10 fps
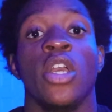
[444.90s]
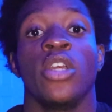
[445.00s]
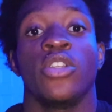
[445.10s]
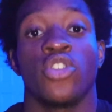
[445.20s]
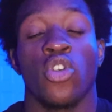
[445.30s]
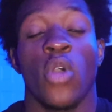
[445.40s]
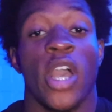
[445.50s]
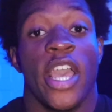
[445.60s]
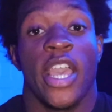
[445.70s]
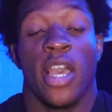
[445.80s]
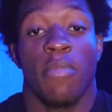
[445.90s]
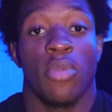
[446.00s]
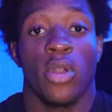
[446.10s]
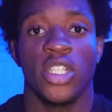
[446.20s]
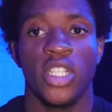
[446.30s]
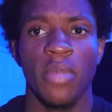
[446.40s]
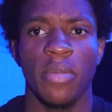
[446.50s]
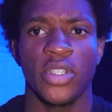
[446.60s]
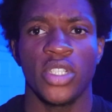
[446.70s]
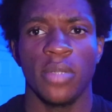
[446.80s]
So I bought a gym
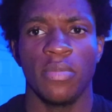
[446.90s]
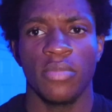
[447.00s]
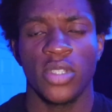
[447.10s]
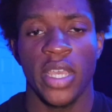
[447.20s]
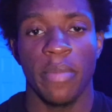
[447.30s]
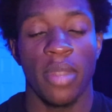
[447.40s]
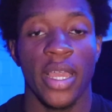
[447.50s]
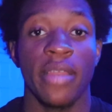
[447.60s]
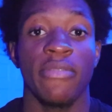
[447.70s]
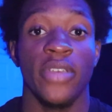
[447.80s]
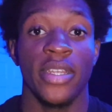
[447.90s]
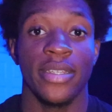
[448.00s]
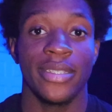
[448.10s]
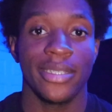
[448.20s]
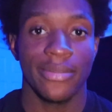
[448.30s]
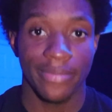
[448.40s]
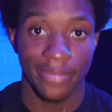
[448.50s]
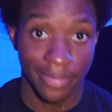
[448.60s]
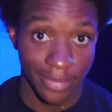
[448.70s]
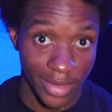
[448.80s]
membership at Planet Fitness,
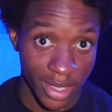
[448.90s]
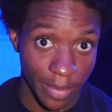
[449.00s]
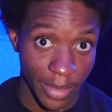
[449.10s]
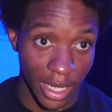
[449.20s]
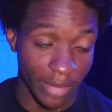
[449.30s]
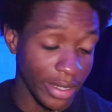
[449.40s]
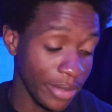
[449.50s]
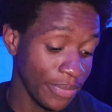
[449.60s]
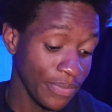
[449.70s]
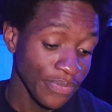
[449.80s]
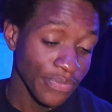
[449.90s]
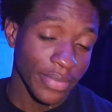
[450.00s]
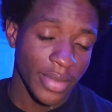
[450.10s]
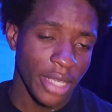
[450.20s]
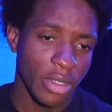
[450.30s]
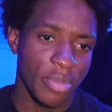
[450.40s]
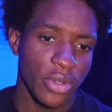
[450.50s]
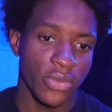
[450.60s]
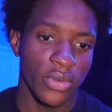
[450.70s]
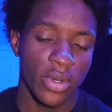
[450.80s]
the beloved. It was
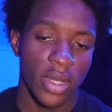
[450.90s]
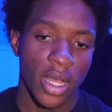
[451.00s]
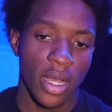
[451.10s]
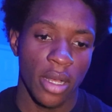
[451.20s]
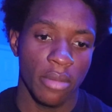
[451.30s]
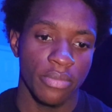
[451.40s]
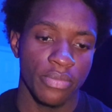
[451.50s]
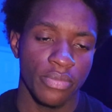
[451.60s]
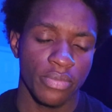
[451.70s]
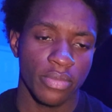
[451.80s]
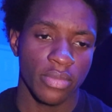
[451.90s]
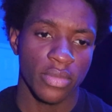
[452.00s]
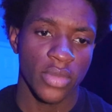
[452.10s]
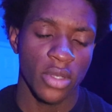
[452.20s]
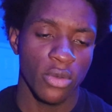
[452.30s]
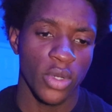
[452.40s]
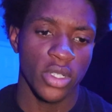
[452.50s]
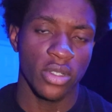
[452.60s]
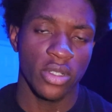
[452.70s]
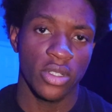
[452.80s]
beautiful. It
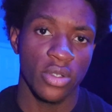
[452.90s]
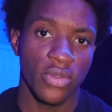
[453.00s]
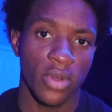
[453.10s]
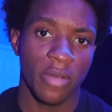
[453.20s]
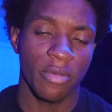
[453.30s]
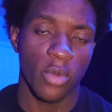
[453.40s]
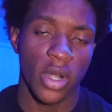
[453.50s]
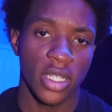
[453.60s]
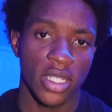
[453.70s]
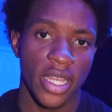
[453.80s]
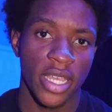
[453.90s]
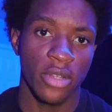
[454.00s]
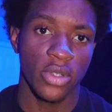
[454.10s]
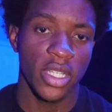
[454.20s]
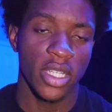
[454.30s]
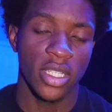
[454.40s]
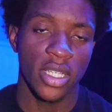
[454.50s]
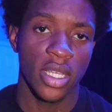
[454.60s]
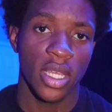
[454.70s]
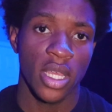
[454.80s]
wasn't too far from where I stayed. It was easy.
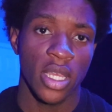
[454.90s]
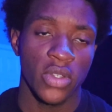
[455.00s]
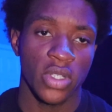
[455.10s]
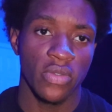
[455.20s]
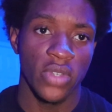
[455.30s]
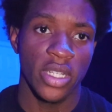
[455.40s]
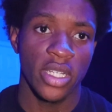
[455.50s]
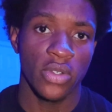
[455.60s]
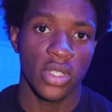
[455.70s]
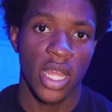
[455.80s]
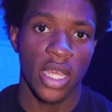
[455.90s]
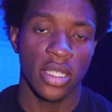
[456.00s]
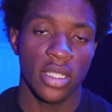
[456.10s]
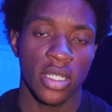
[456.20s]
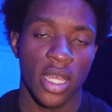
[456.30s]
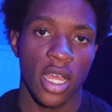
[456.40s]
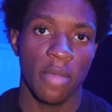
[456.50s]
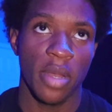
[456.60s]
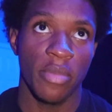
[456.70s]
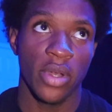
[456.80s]
It was convenient. It was nice. I
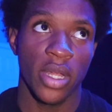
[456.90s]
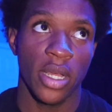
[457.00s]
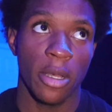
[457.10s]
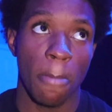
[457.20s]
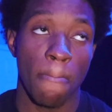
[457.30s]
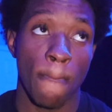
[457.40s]
remember